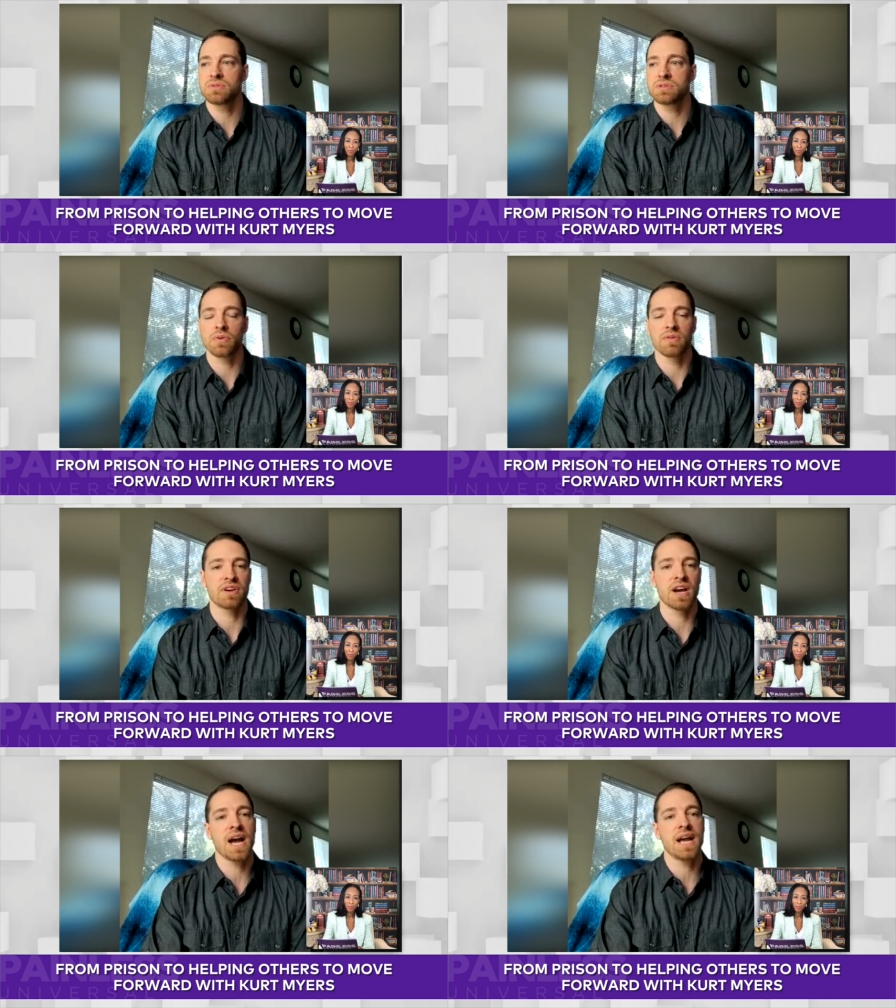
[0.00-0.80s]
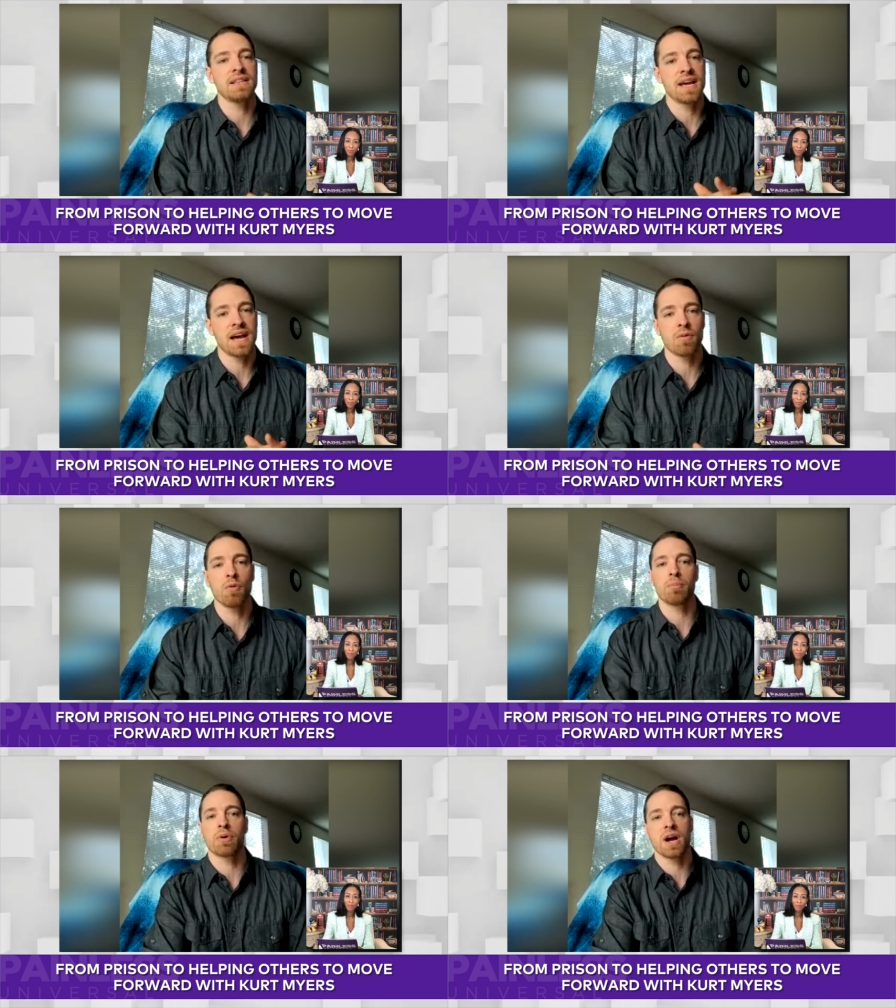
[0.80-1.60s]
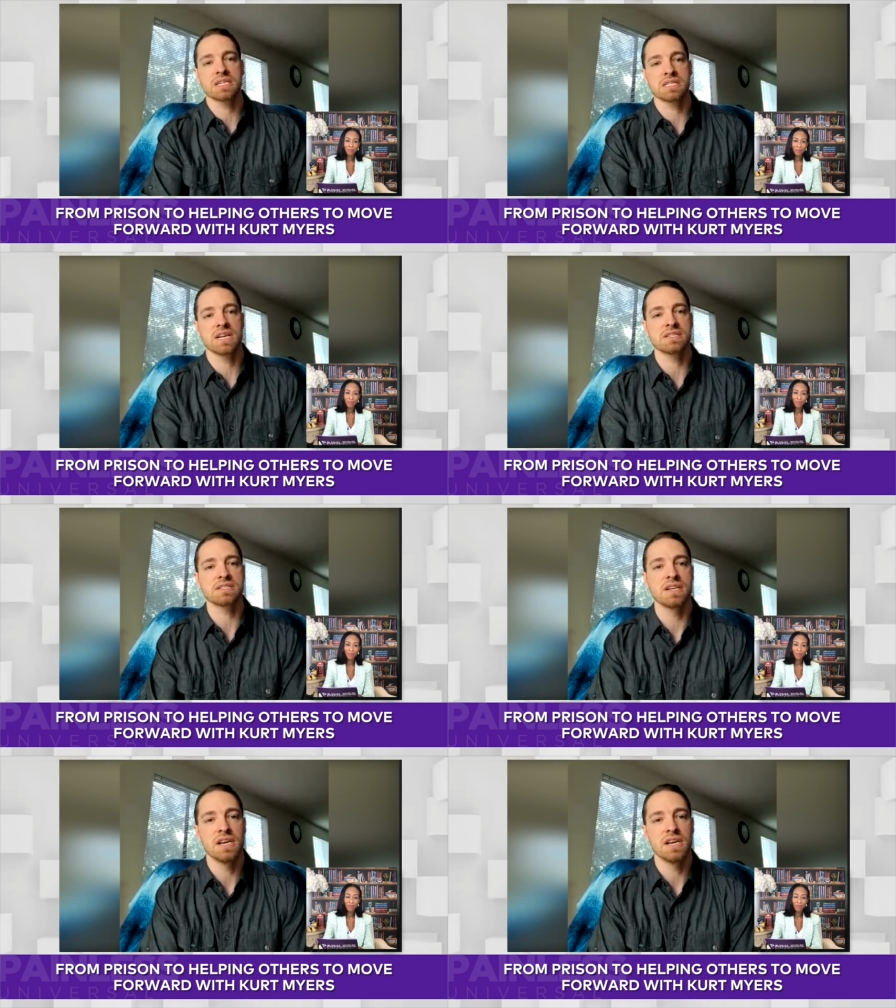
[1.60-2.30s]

sort of guide that whole process